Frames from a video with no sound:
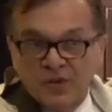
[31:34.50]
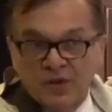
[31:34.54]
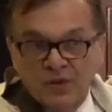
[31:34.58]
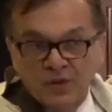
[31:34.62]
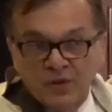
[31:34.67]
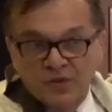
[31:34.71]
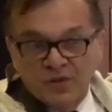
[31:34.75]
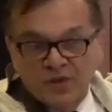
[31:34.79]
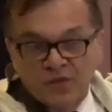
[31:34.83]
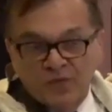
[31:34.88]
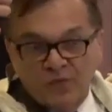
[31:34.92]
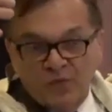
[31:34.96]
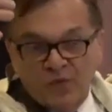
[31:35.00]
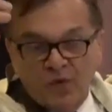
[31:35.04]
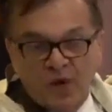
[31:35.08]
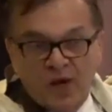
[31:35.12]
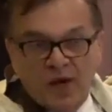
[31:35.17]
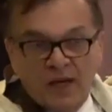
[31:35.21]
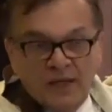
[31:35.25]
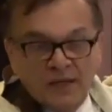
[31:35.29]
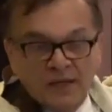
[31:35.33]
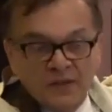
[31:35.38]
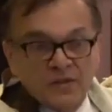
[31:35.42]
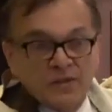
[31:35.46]
Use of
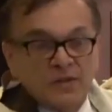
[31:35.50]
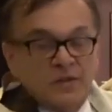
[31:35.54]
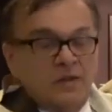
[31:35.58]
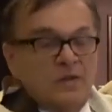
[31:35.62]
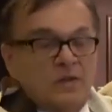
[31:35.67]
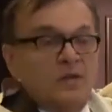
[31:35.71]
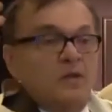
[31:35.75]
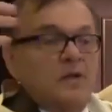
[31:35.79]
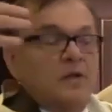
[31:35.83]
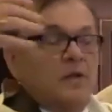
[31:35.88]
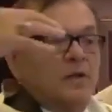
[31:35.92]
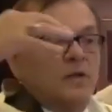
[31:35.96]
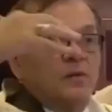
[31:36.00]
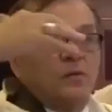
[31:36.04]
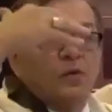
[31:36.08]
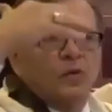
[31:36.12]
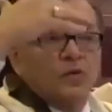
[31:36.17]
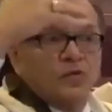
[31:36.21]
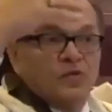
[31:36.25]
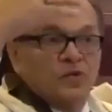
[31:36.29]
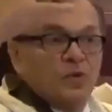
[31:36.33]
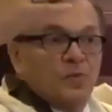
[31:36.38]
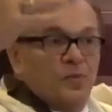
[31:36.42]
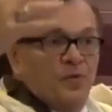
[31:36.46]
wines, more
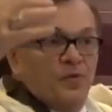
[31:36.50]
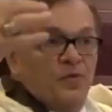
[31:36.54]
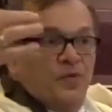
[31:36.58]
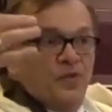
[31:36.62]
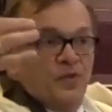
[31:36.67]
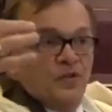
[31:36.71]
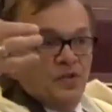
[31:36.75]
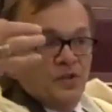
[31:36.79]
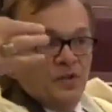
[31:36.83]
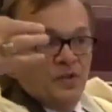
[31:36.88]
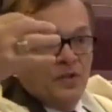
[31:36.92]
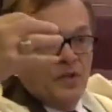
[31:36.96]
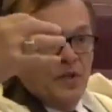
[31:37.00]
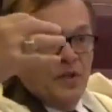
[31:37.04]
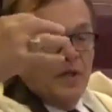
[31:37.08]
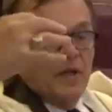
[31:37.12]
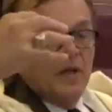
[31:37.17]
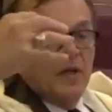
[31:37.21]
superficials.